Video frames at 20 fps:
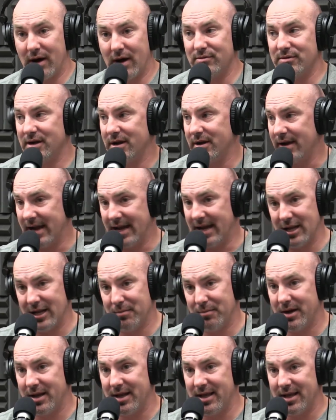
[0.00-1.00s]
How dare
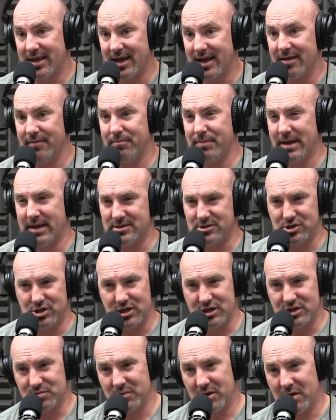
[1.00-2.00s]
anybody kind of pass
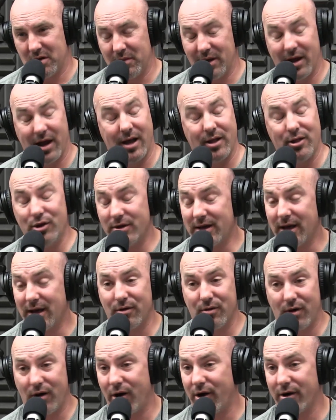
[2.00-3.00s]
judgment on me? Look
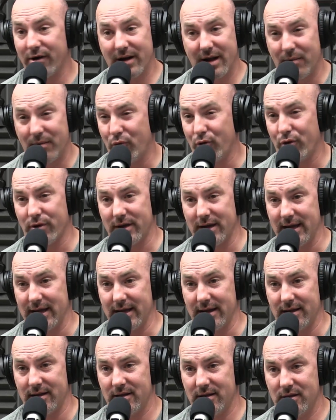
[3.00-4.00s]
how hard I'm working.
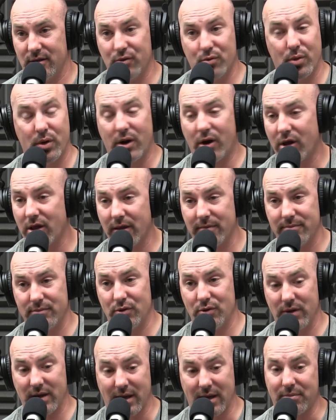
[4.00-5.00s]
Mm-hmm. Look what all I'm
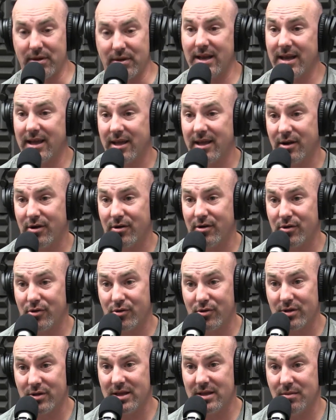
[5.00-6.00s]
doing. I'm getting here
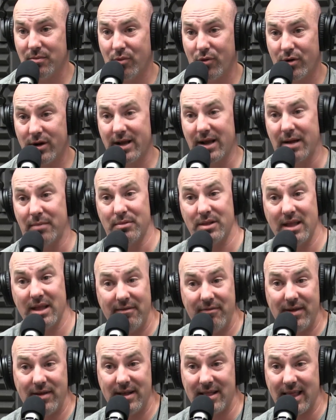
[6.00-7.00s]
early in the morning. I'm
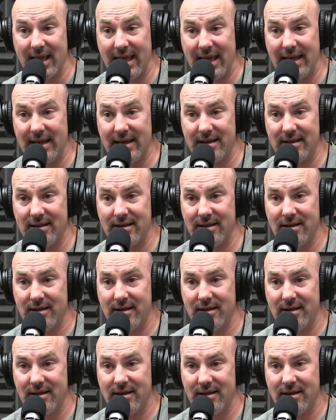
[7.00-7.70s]
leaving late.